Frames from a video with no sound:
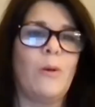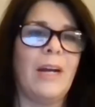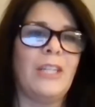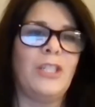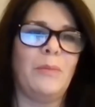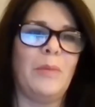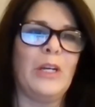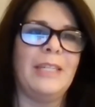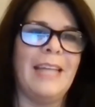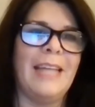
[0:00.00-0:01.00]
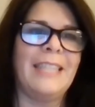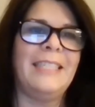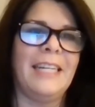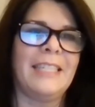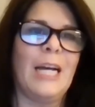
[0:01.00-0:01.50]
question, because that
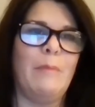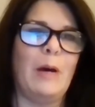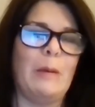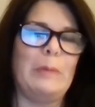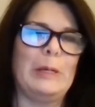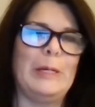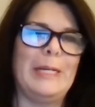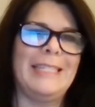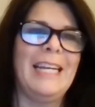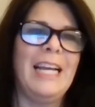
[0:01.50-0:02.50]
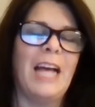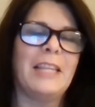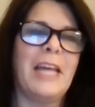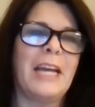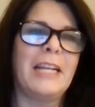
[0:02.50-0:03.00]
does come up, because
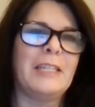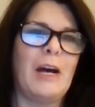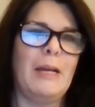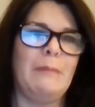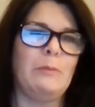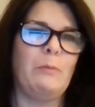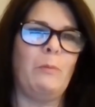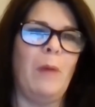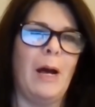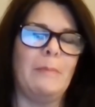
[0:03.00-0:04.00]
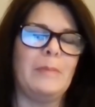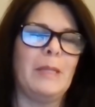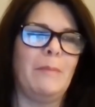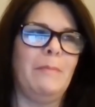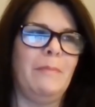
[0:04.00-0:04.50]
a lot of times and
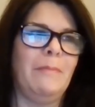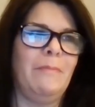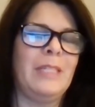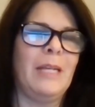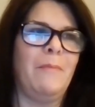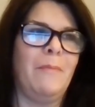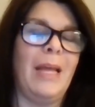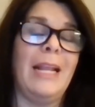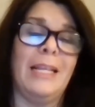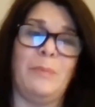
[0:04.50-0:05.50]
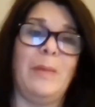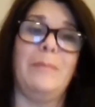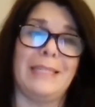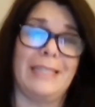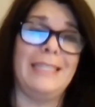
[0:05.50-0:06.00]
it's been
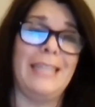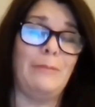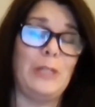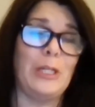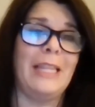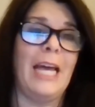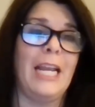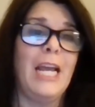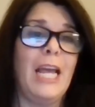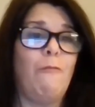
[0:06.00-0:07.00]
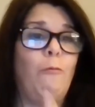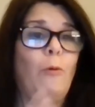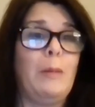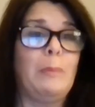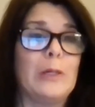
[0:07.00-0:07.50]
a misconception that if
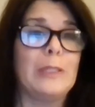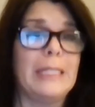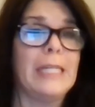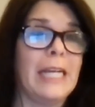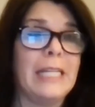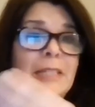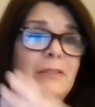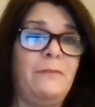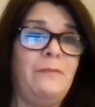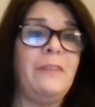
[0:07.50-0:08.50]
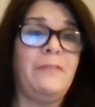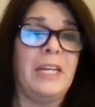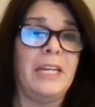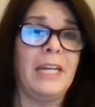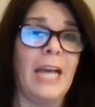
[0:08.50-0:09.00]
one person gets
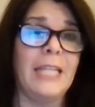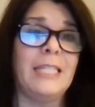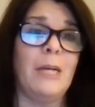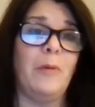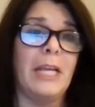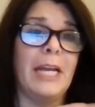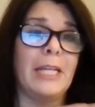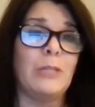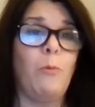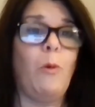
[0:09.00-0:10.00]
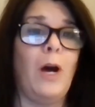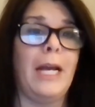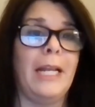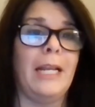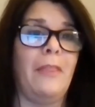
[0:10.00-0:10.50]
50 and someone gets
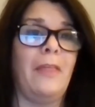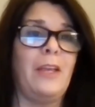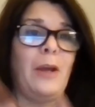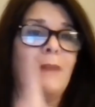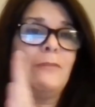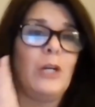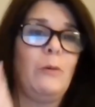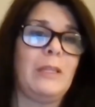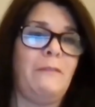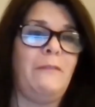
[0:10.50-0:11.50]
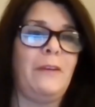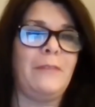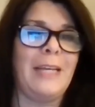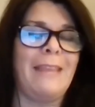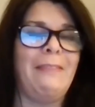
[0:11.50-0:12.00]
1, that you have to go with the
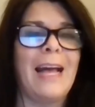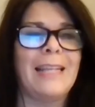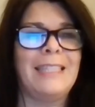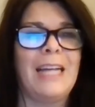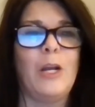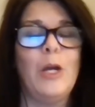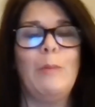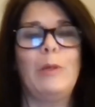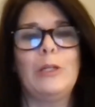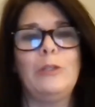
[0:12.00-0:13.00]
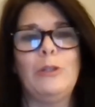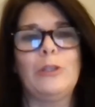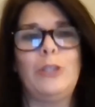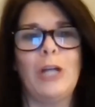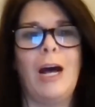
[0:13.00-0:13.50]
50, and that's not, because
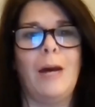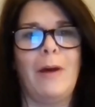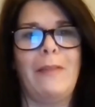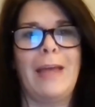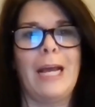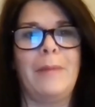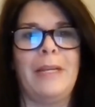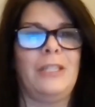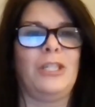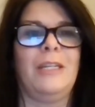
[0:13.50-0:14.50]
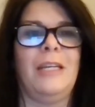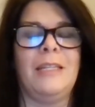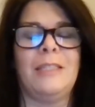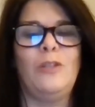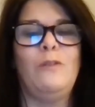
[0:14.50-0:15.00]
your job on that nomination
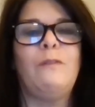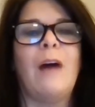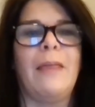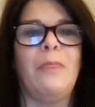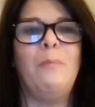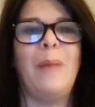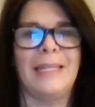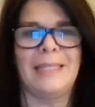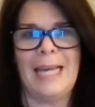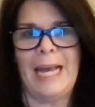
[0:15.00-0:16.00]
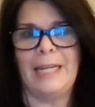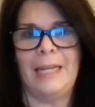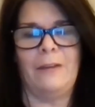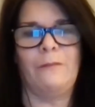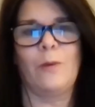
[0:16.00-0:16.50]
is to find the best
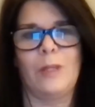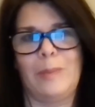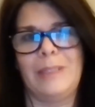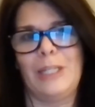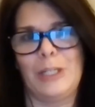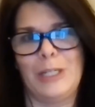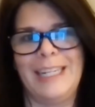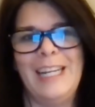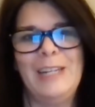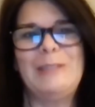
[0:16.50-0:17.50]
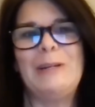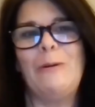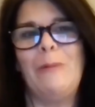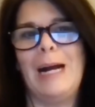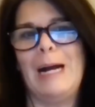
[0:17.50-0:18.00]
candidate for the position.
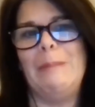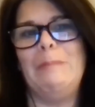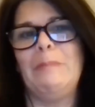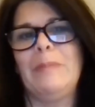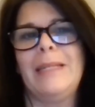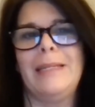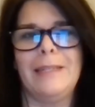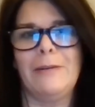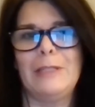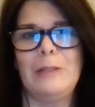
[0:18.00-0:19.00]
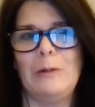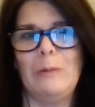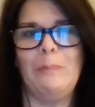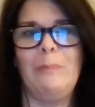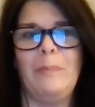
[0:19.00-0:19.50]
So please, there is
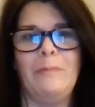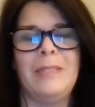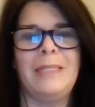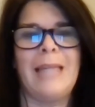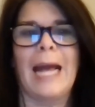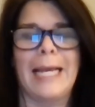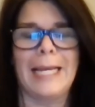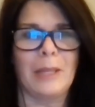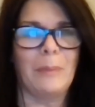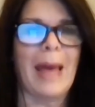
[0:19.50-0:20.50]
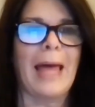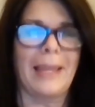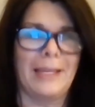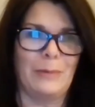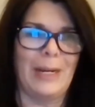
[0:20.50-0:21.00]
no stacking the
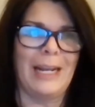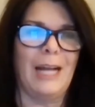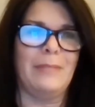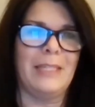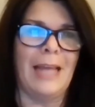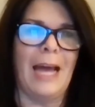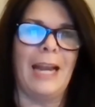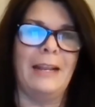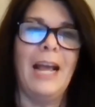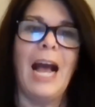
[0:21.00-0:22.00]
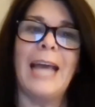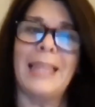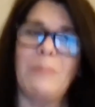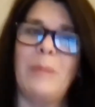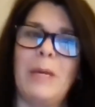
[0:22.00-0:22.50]
ballots when it comes to that. And
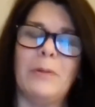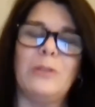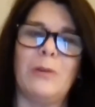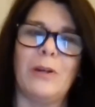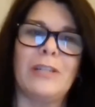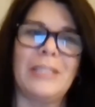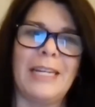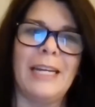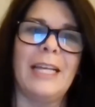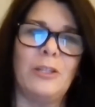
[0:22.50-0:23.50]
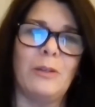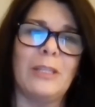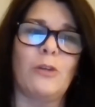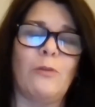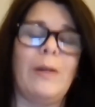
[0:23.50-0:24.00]
I think people don't understand that. So
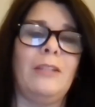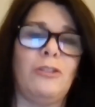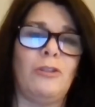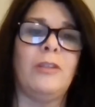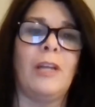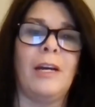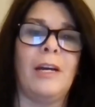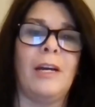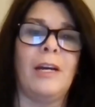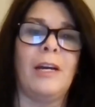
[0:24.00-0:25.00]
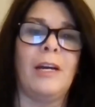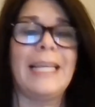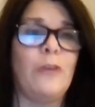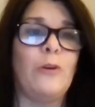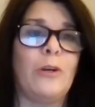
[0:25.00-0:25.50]
that's a great
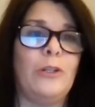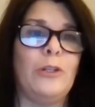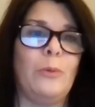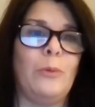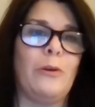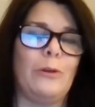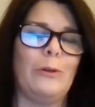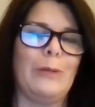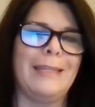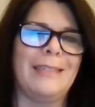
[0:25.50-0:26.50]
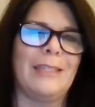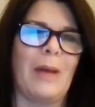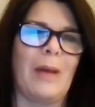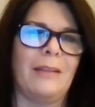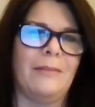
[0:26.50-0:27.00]
training that you can do with your
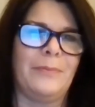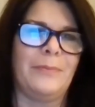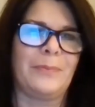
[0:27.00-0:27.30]
units as well.